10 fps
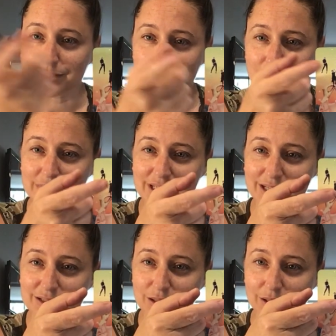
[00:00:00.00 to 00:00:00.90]
once he
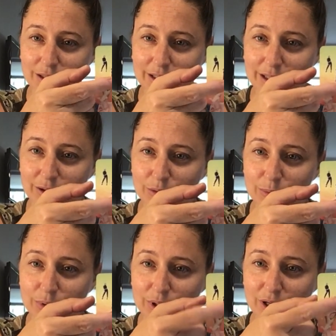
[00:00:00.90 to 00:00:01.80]
has learned how to
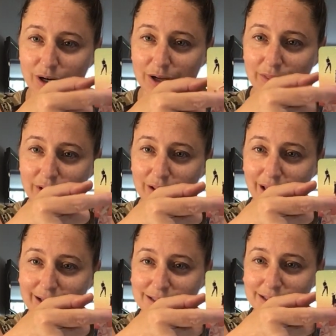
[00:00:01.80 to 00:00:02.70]
put on the
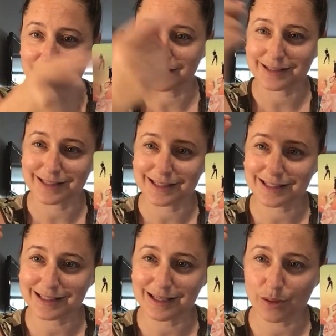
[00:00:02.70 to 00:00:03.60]
glasses, to
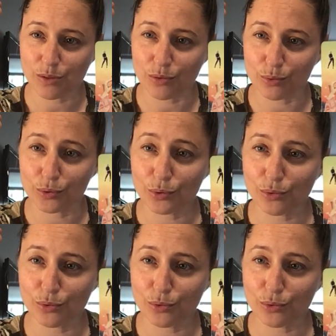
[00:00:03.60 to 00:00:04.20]
see through